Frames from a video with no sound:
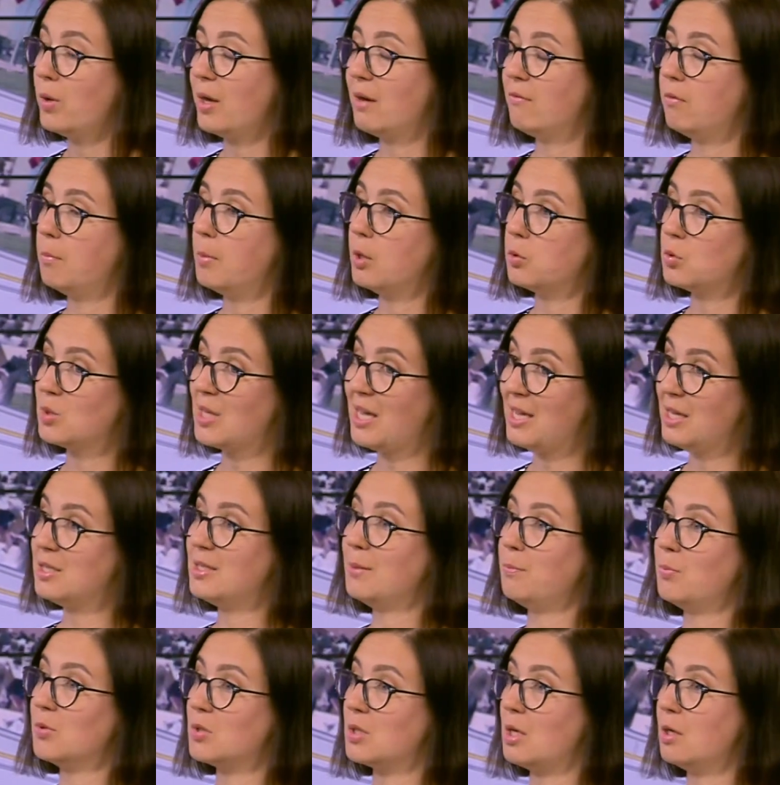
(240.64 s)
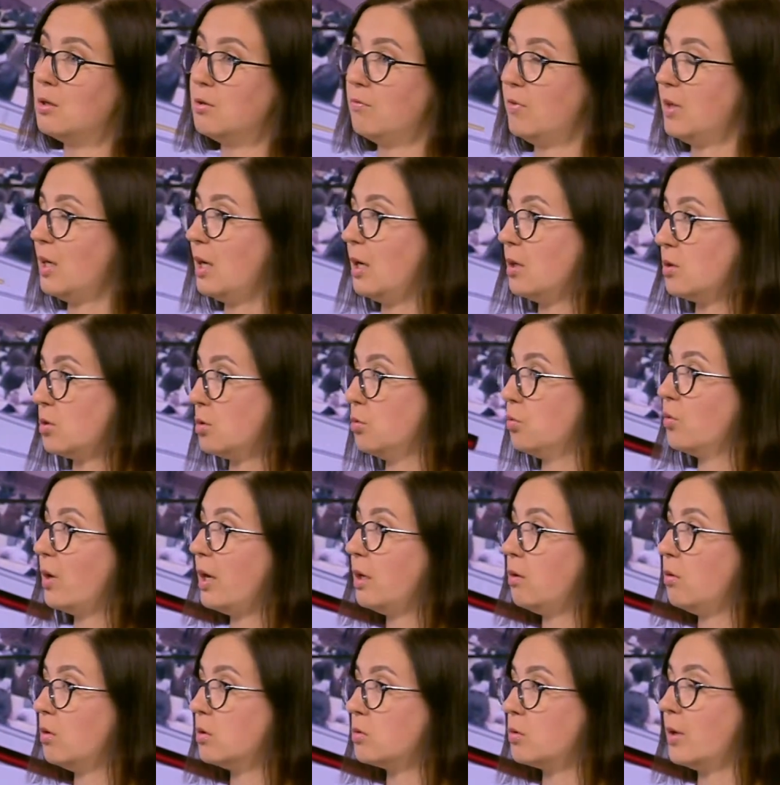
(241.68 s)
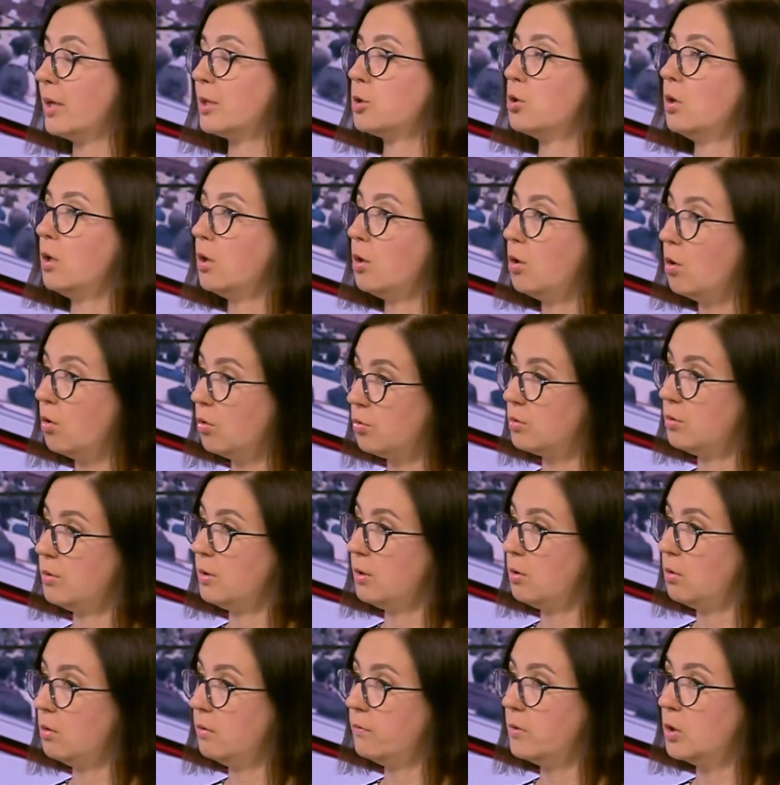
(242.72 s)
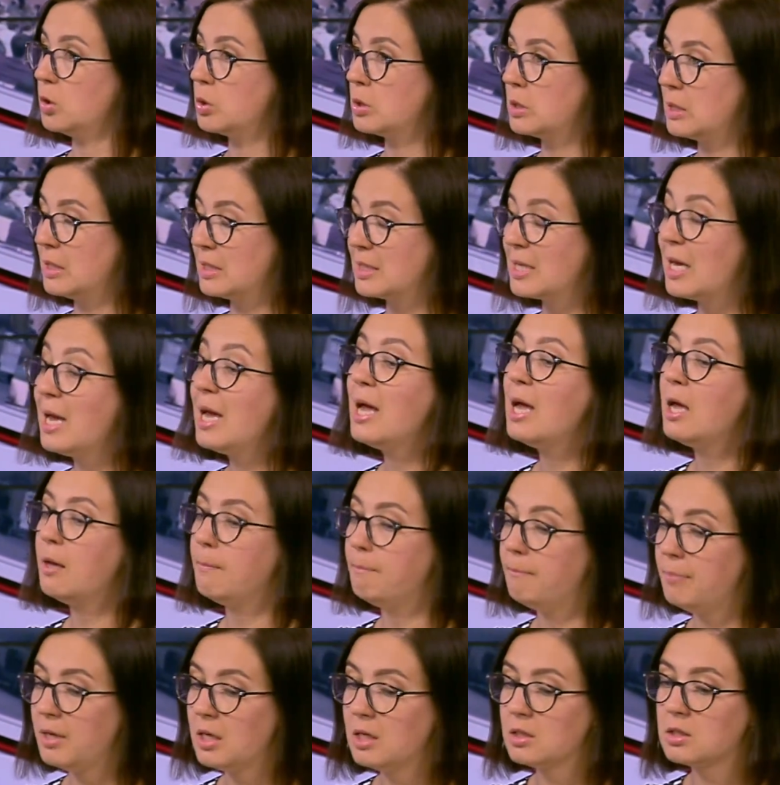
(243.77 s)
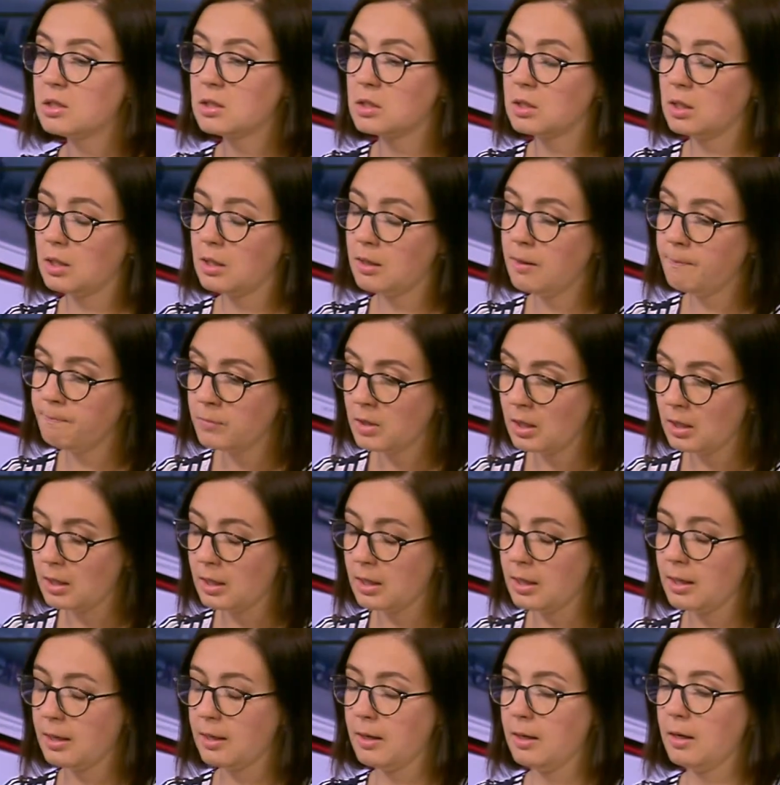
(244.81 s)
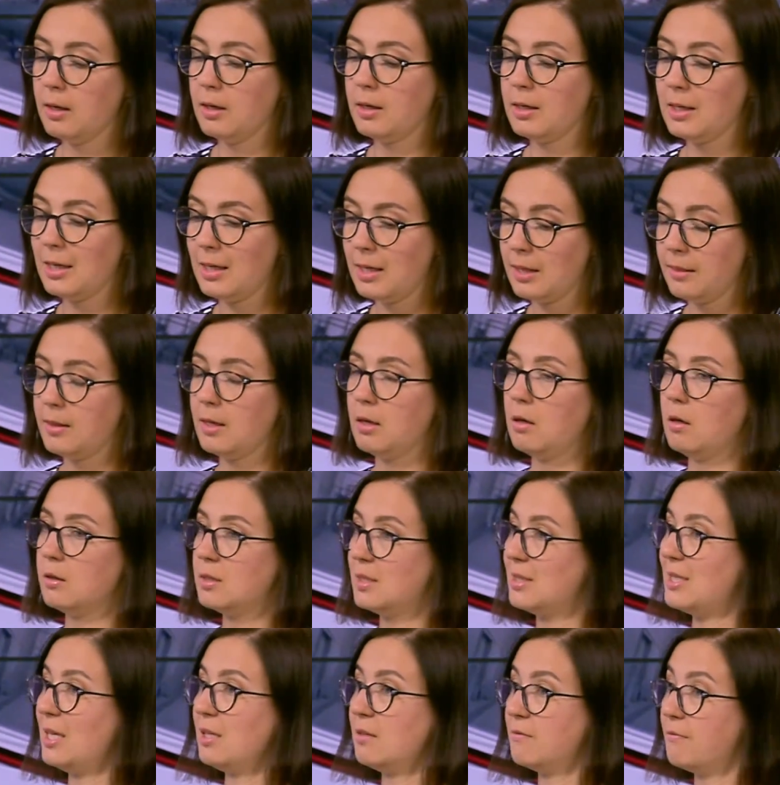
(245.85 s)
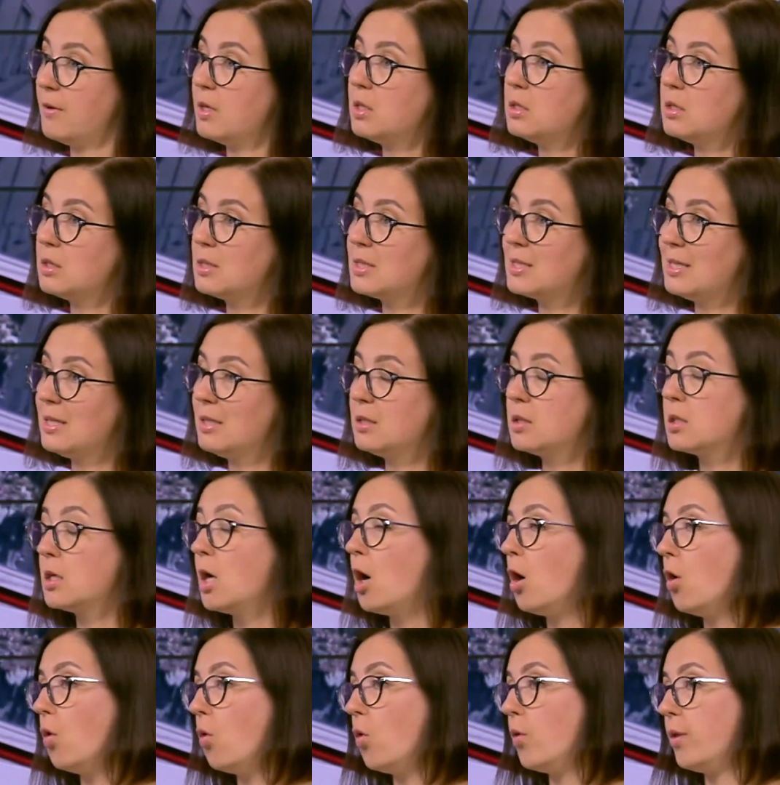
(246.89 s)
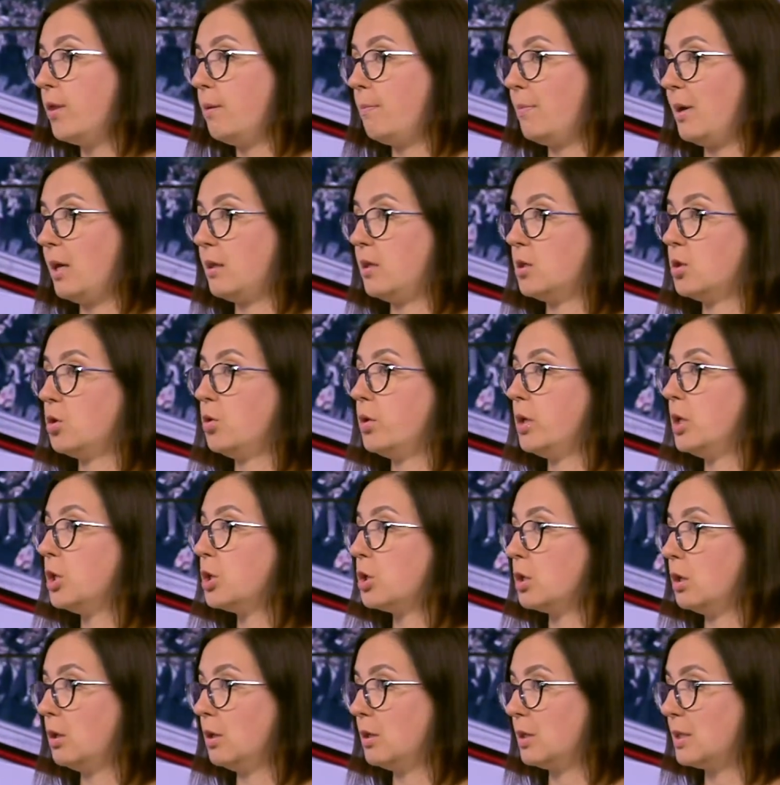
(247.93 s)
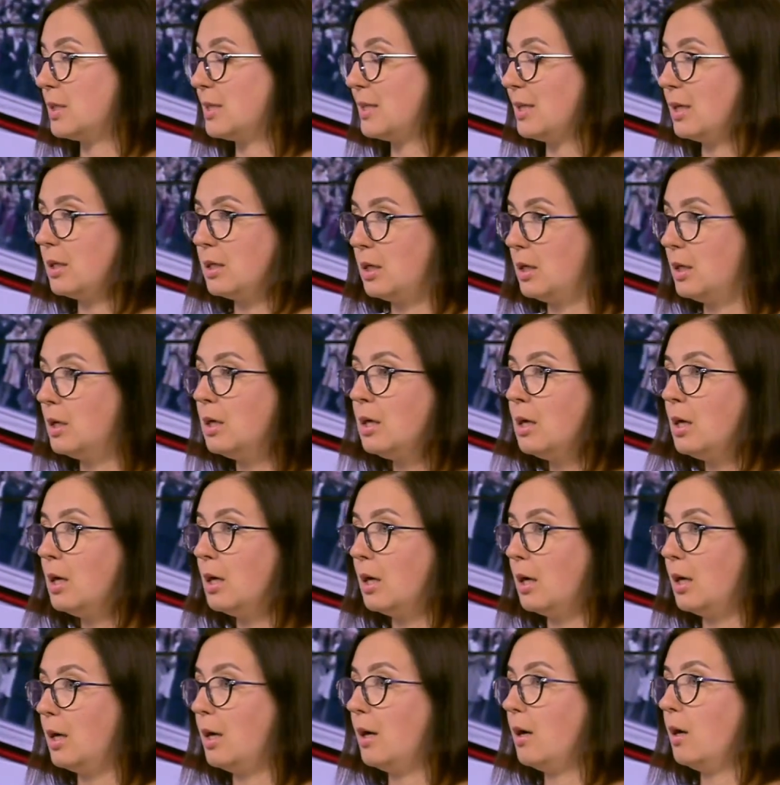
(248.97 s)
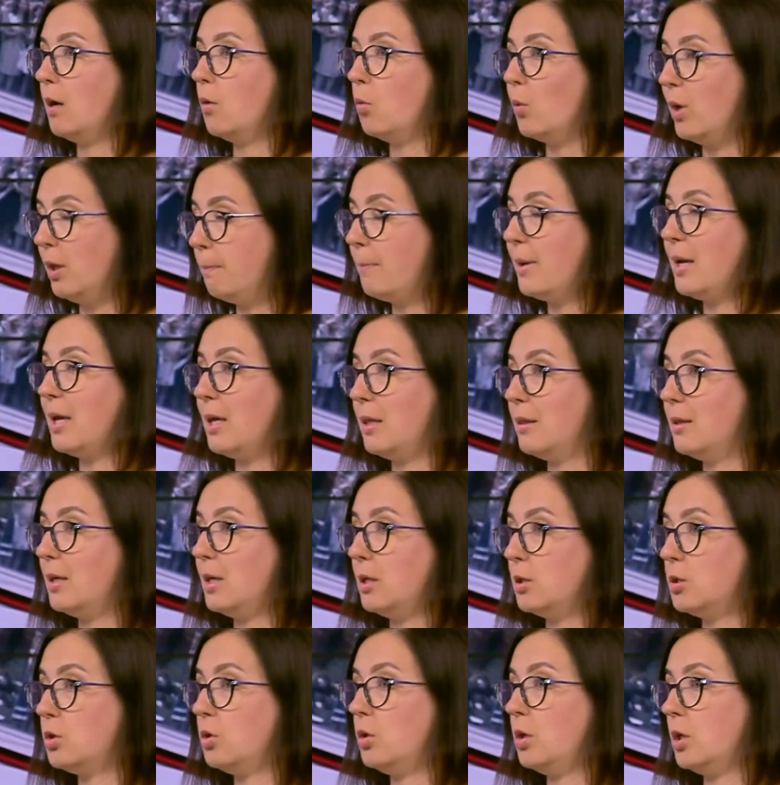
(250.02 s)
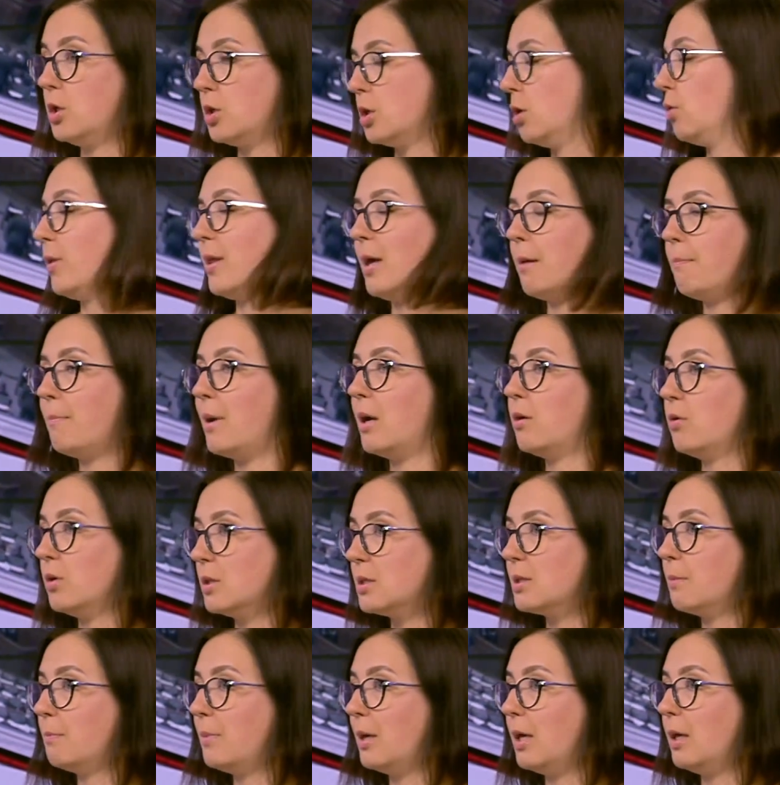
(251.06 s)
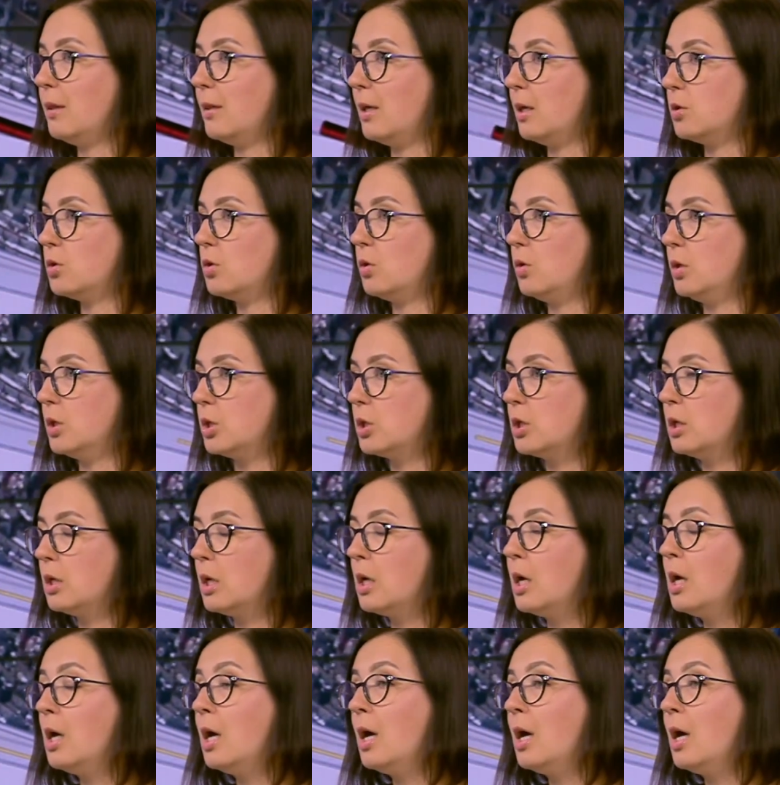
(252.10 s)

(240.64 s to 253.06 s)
We have about 80% of the high school graduates who actually go to the universities, be it in the state-funded seats, or they pay the tuition and study while paying their tuition, or their parents are paying their tuition.